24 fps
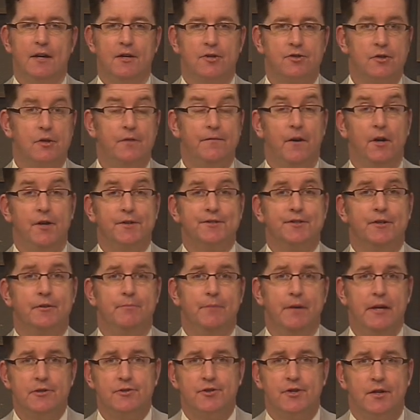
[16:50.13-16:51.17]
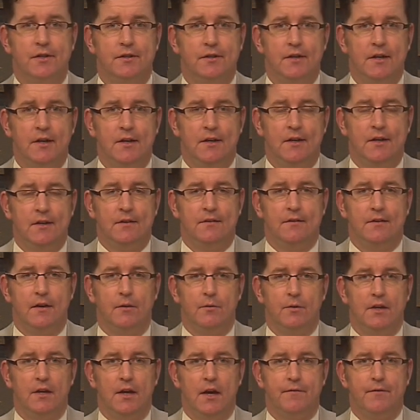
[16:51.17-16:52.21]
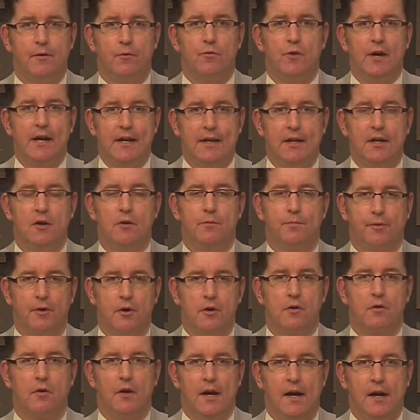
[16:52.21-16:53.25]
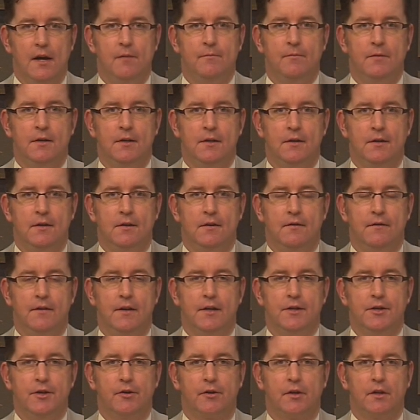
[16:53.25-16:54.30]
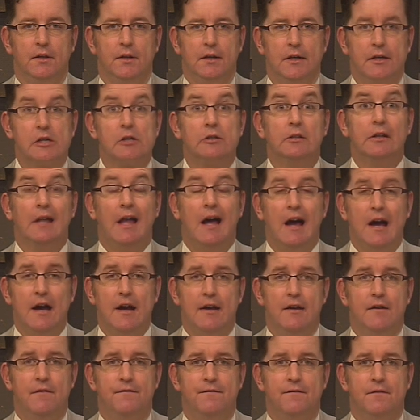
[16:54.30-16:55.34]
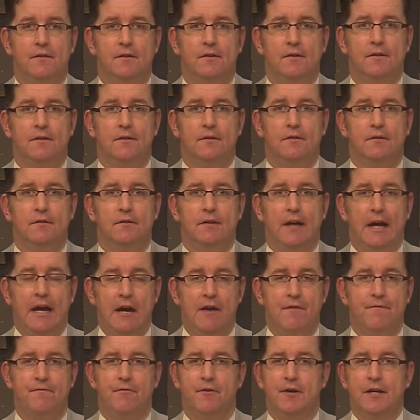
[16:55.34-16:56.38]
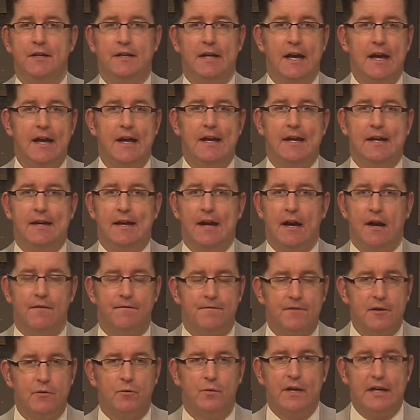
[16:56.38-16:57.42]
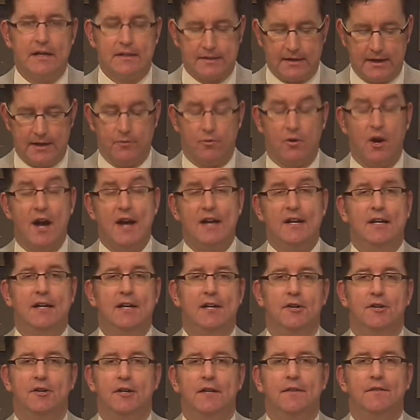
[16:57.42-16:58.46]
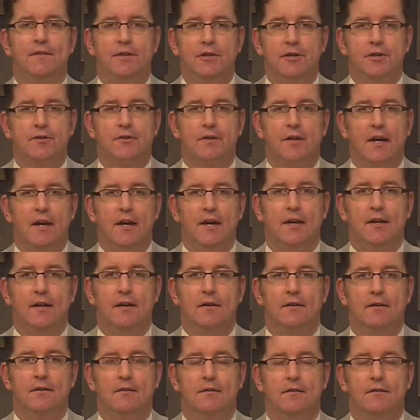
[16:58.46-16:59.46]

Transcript: I should have also mentioned that we have a radio program that you can hear live every day, every weekday, right here in the UK.